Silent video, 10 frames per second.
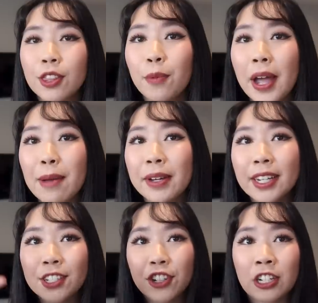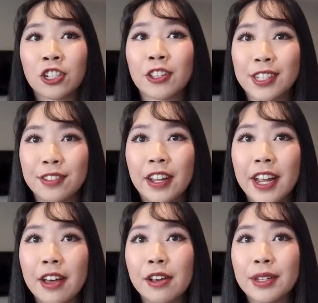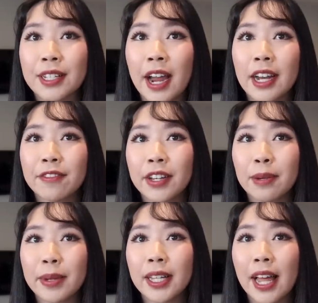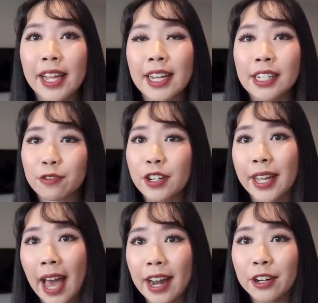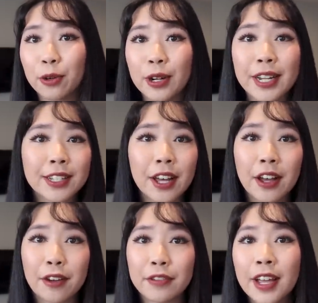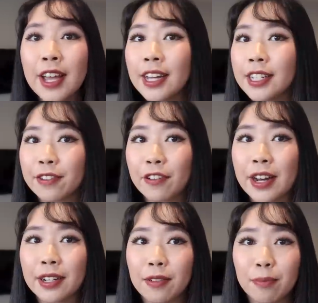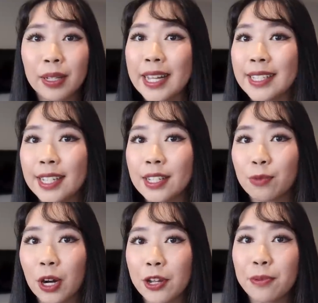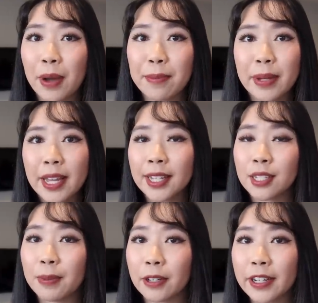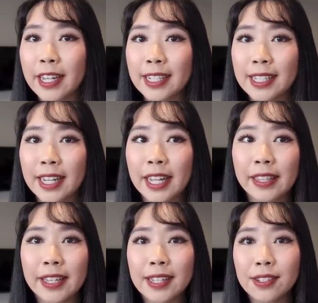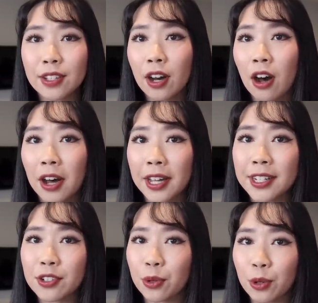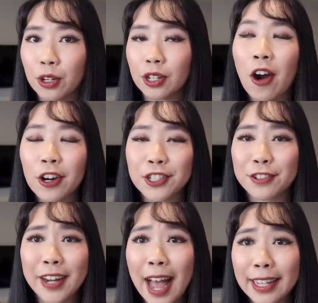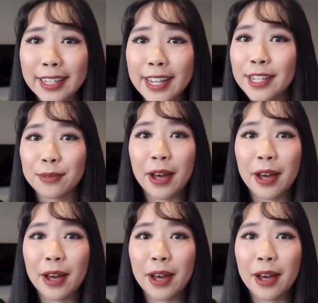the way I'm gonna structure this video is kind of gonna be like in different categories of different places where you might be experiencing these cons or harsh realities,